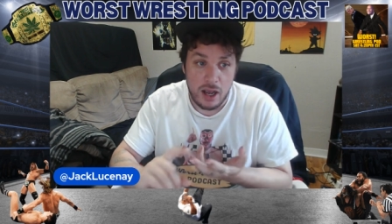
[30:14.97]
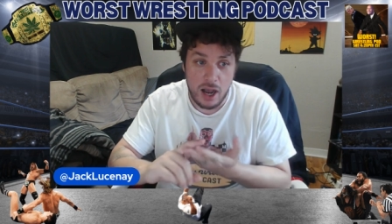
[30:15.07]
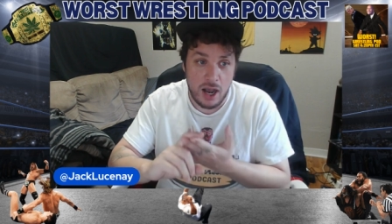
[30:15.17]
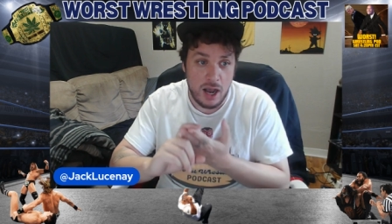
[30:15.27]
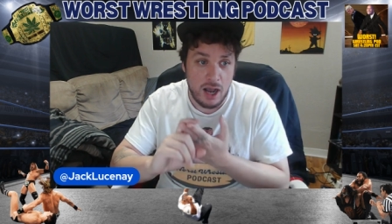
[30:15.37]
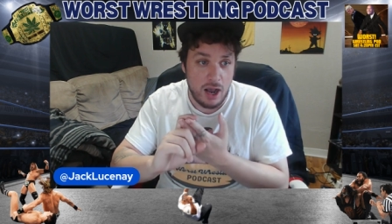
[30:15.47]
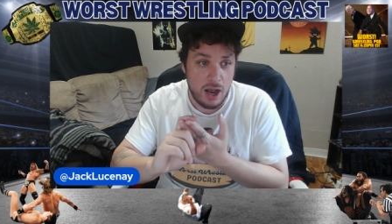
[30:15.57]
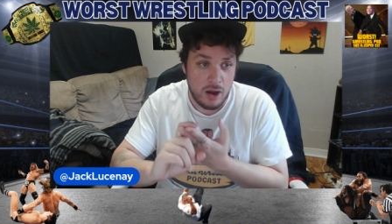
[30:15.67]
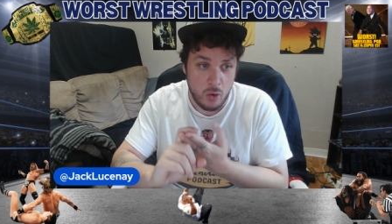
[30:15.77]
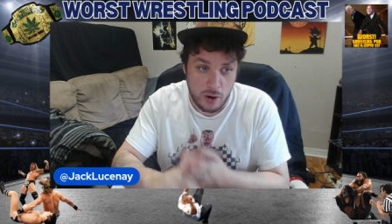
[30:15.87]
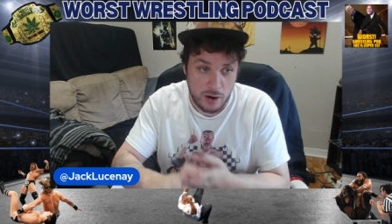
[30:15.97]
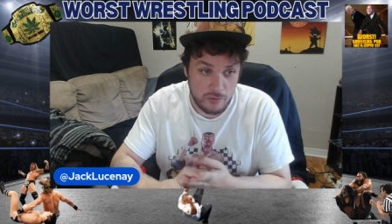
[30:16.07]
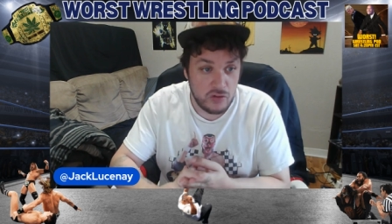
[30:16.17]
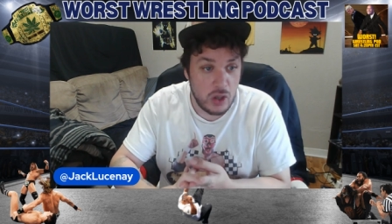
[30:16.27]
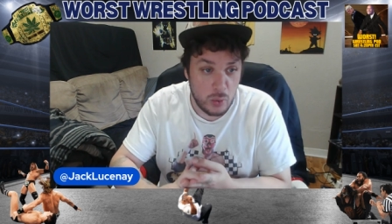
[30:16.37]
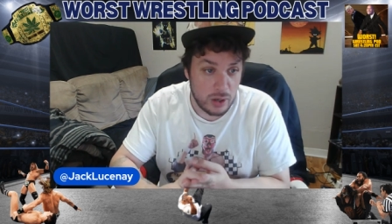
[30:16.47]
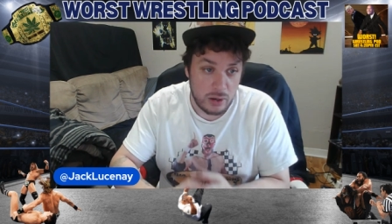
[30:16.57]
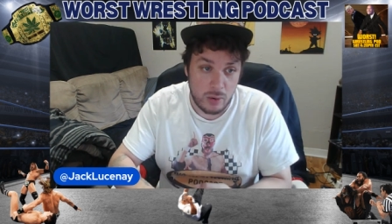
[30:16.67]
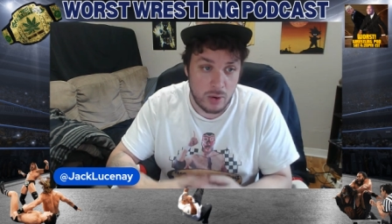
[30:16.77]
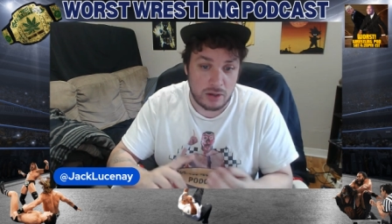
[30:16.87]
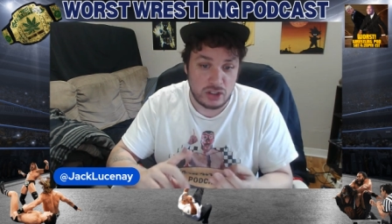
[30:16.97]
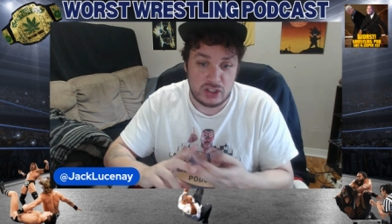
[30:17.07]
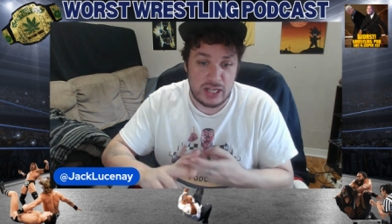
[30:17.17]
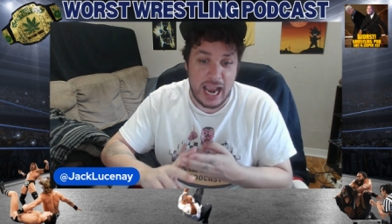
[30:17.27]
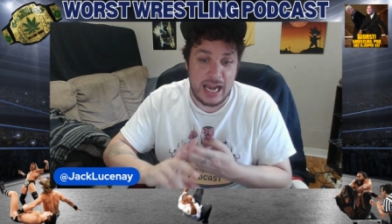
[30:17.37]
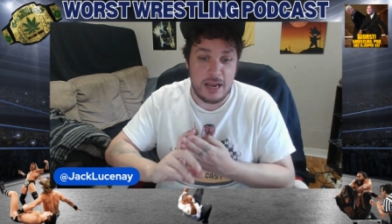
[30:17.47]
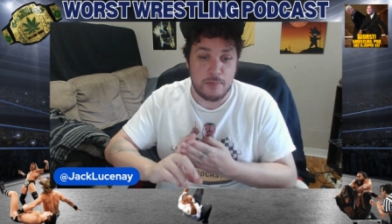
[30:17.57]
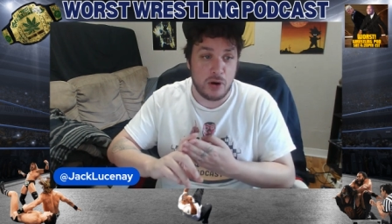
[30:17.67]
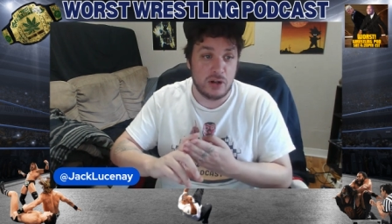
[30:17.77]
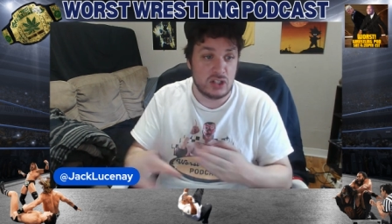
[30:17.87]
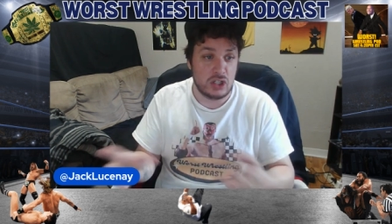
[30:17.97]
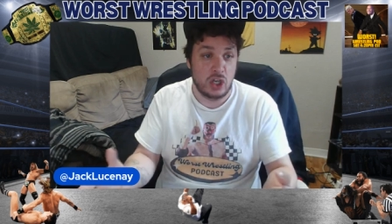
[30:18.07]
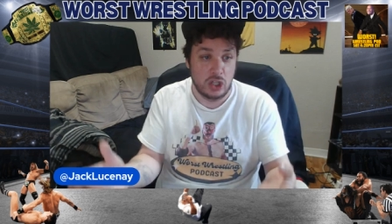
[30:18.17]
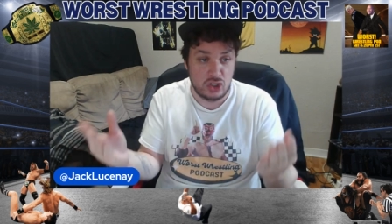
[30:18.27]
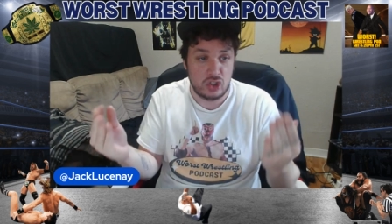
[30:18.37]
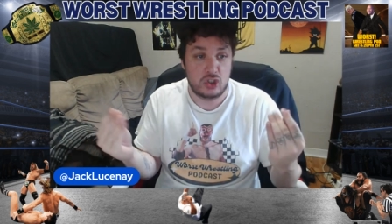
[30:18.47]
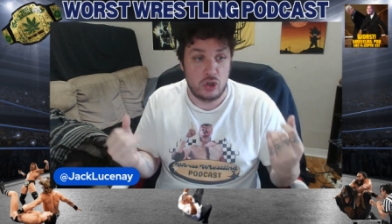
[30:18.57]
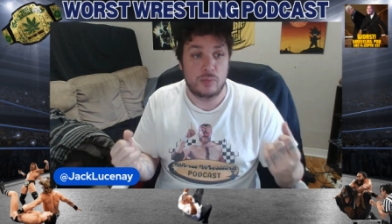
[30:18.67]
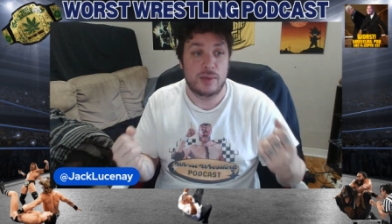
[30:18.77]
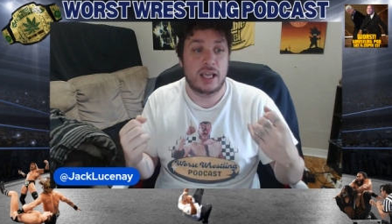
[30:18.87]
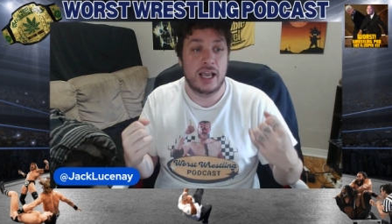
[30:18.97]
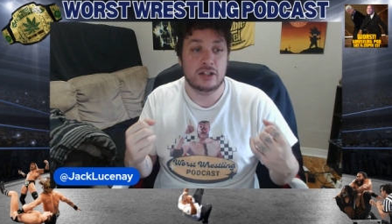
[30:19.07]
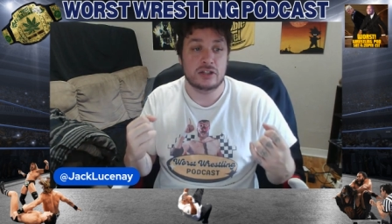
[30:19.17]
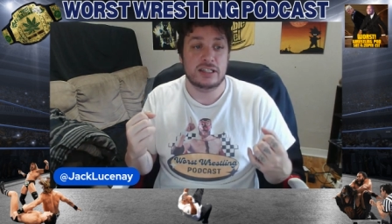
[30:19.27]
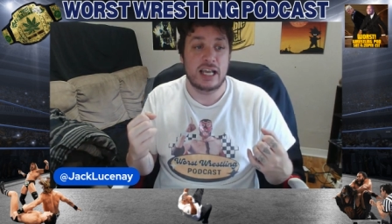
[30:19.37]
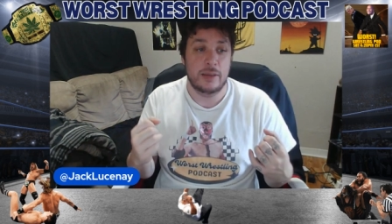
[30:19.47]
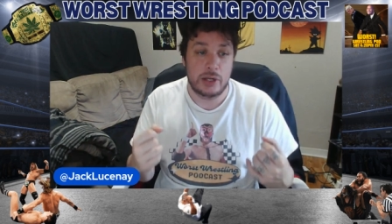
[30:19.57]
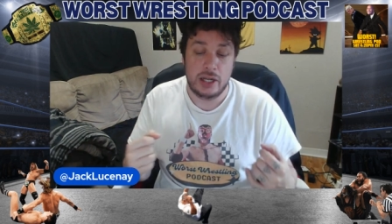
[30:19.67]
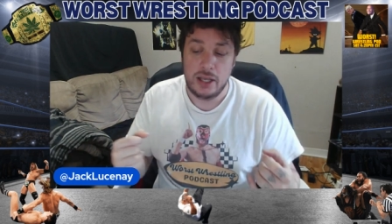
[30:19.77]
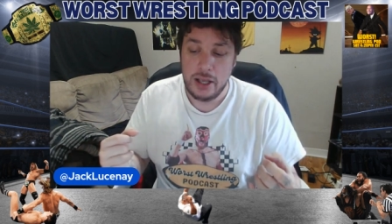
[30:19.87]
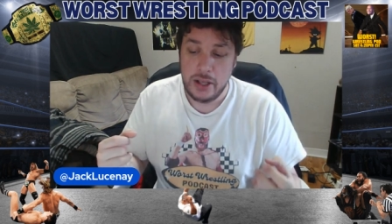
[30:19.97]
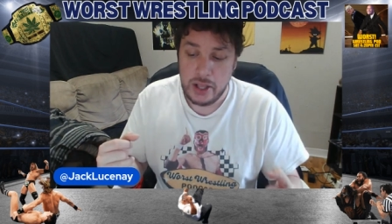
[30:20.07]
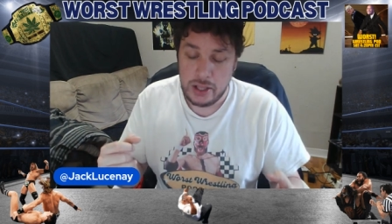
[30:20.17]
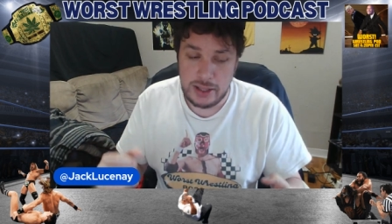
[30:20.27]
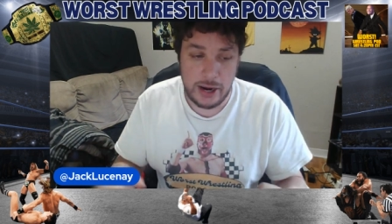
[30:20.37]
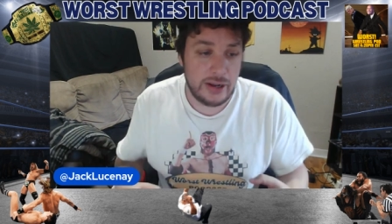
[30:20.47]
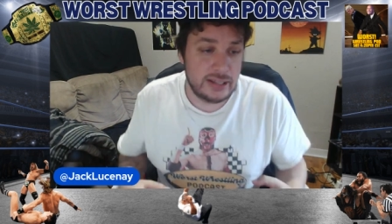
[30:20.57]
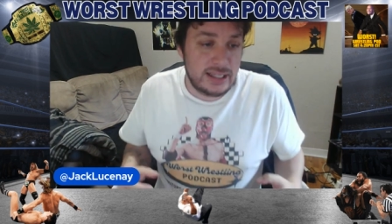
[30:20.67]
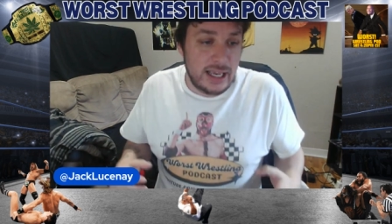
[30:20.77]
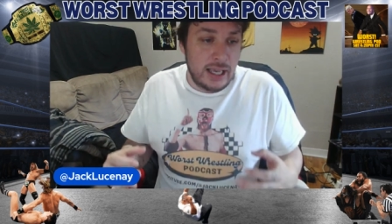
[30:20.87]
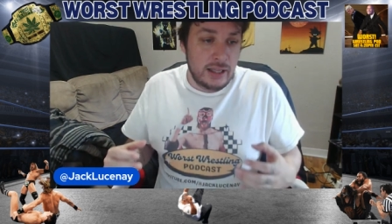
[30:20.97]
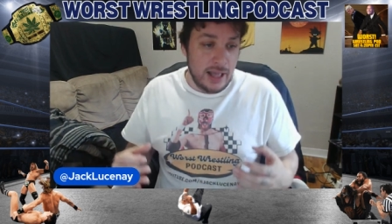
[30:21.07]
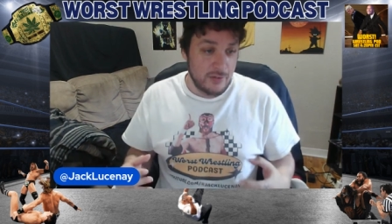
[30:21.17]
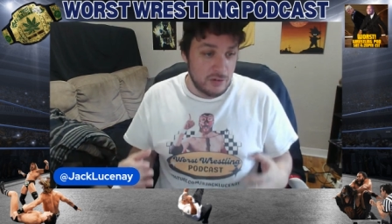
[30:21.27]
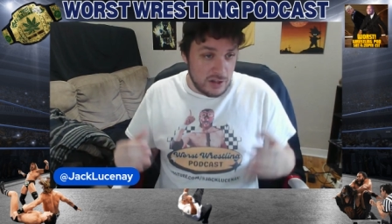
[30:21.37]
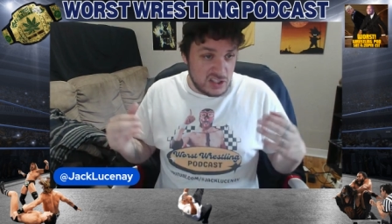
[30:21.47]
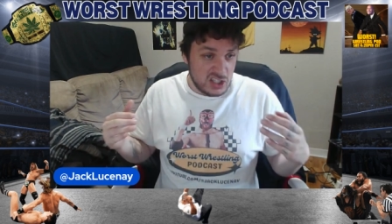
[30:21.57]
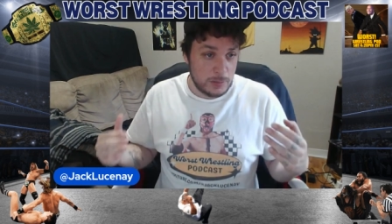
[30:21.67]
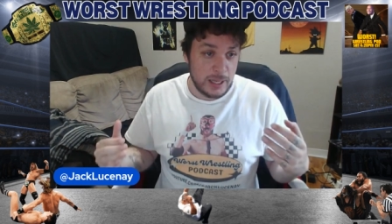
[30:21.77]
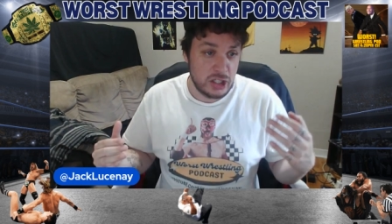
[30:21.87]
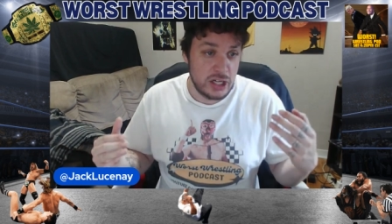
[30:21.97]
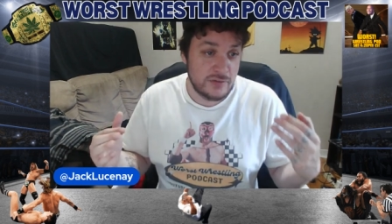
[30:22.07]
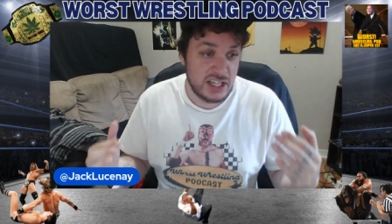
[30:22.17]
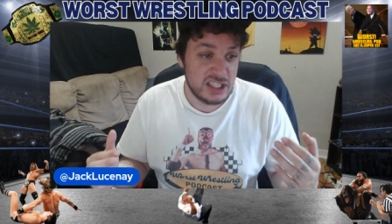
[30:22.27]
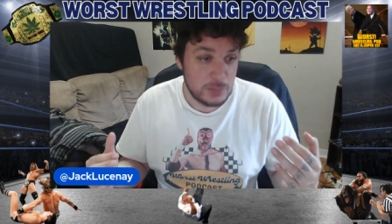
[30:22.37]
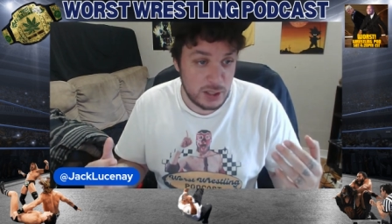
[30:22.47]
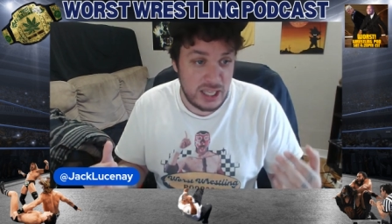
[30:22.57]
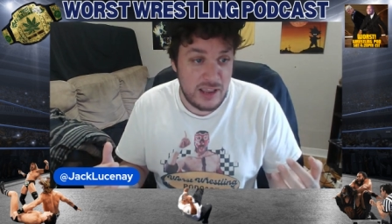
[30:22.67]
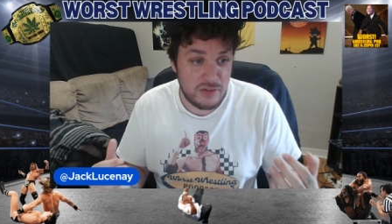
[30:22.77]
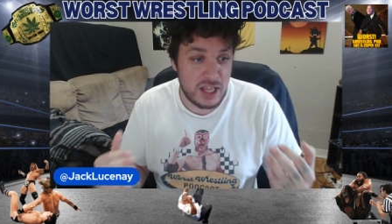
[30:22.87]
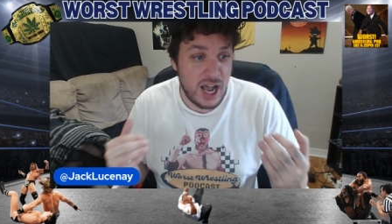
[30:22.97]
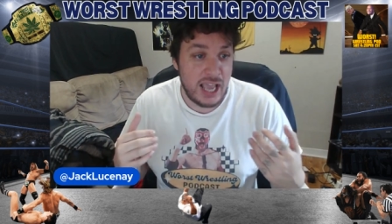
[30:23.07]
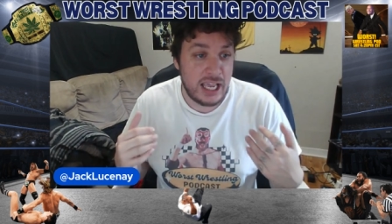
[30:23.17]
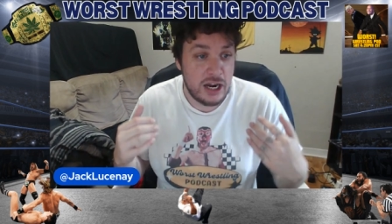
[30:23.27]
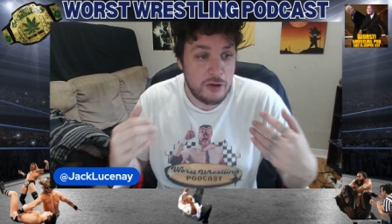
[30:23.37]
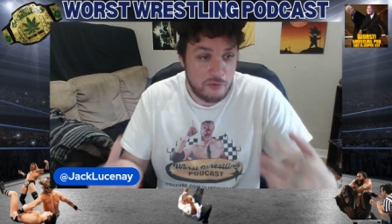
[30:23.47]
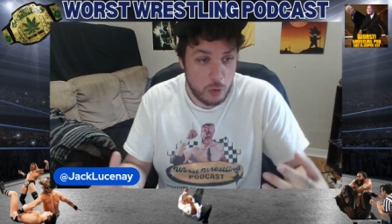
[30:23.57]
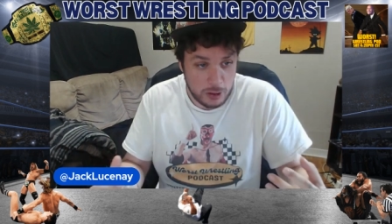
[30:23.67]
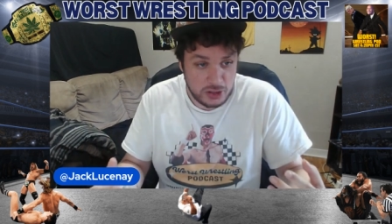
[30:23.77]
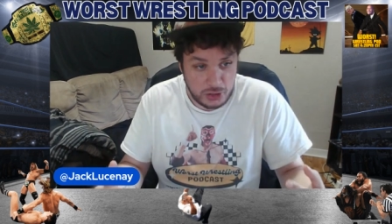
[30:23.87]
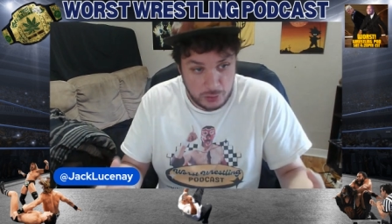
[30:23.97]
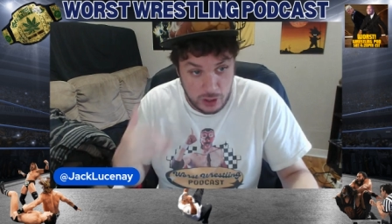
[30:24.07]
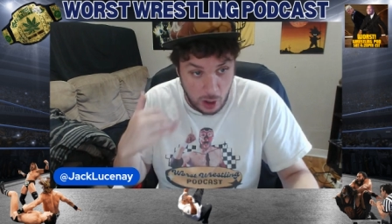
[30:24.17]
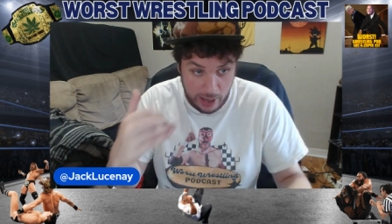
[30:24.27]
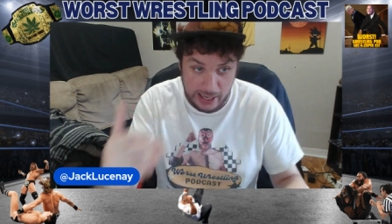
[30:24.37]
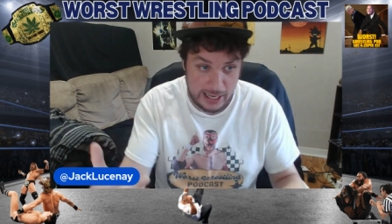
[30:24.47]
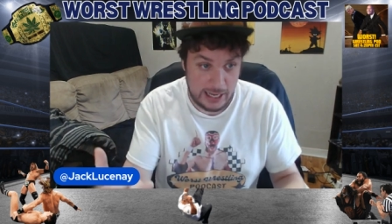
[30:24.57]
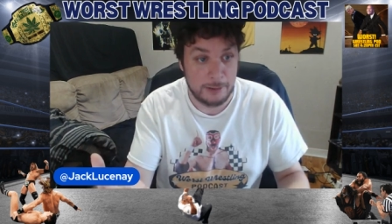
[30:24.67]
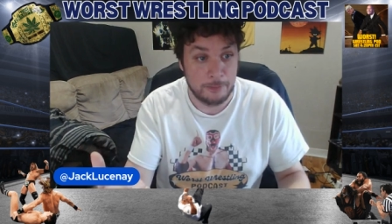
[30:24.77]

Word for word: or a viewer or just any person consuming entertainment, there is a level of suspension of disbelief that I can afford you going in.